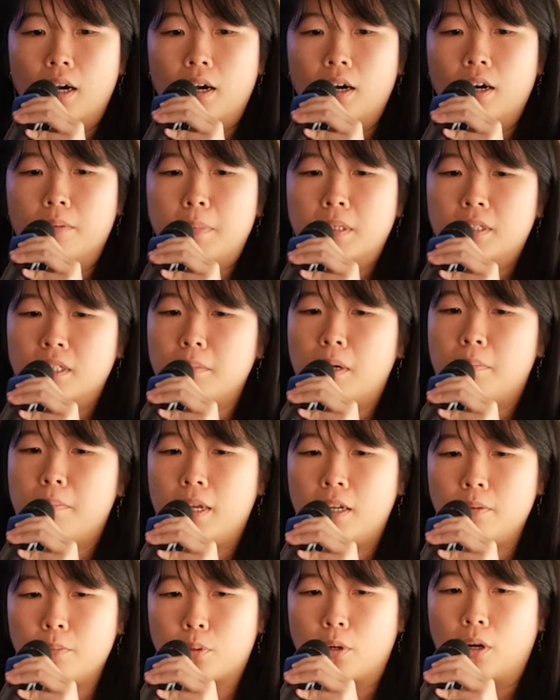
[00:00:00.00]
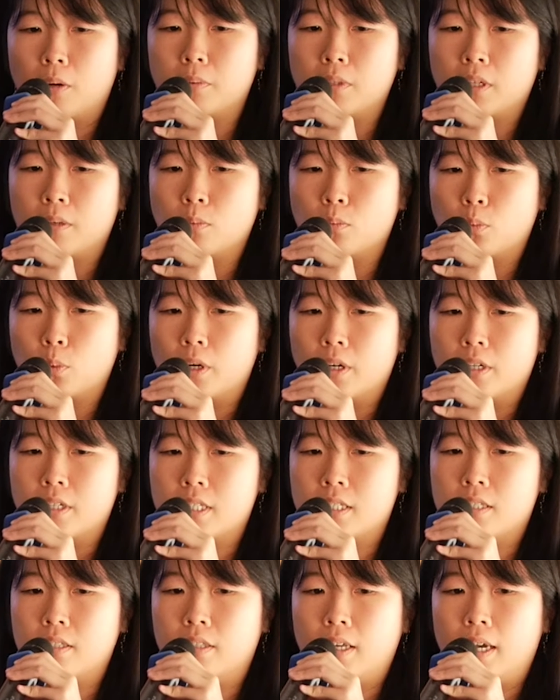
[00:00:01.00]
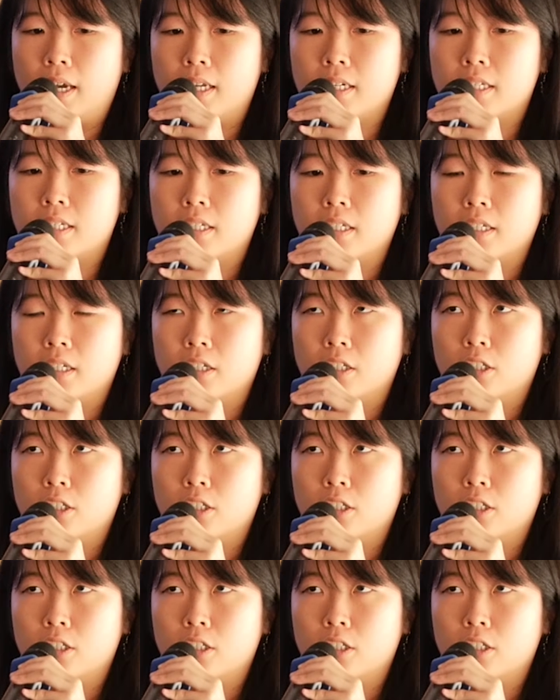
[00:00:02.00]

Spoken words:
I think my main problem was that